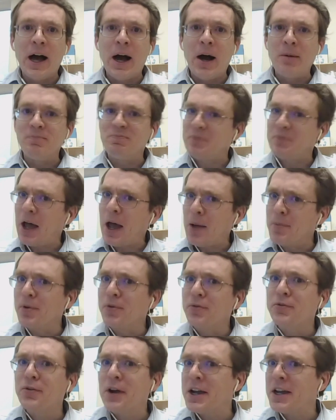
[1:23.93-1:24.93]
Um, I'm
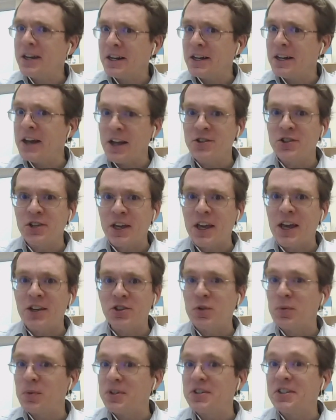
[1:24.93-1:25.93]
afraid in
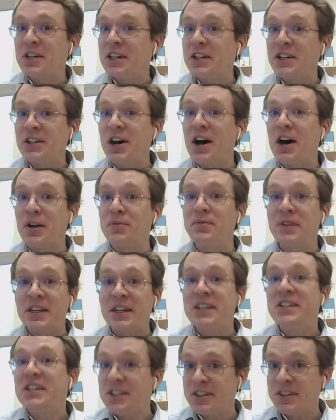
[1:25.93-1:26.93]
education, we're seeing a lot of
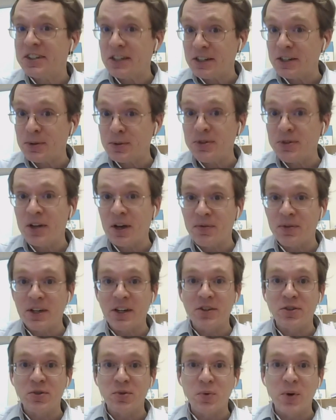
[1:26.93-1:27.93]
illicit use of it
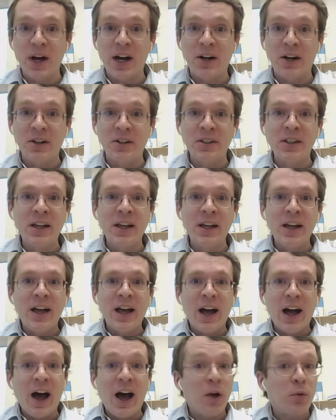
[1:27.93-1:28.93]
as well.
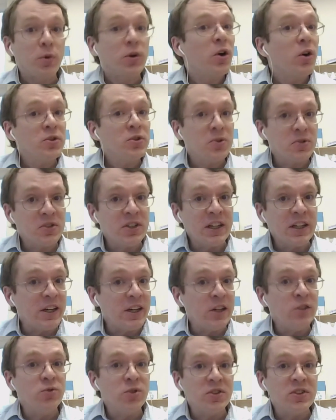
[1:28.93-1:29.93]
And we're also seeing
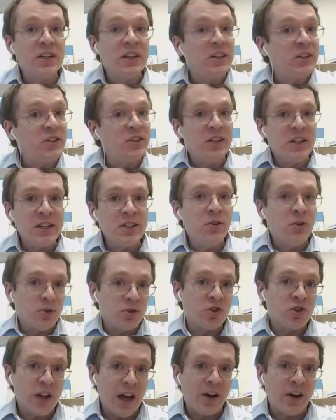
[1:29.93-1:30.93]
interesting legal
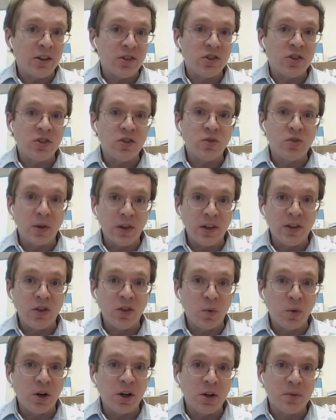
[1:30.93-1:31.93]
challenges within the
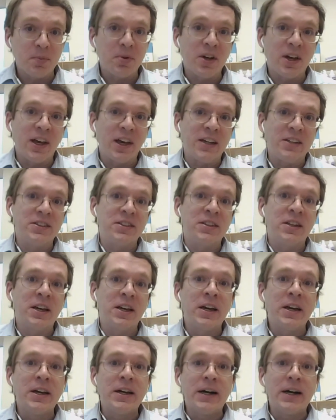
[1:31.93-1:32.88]
workplace.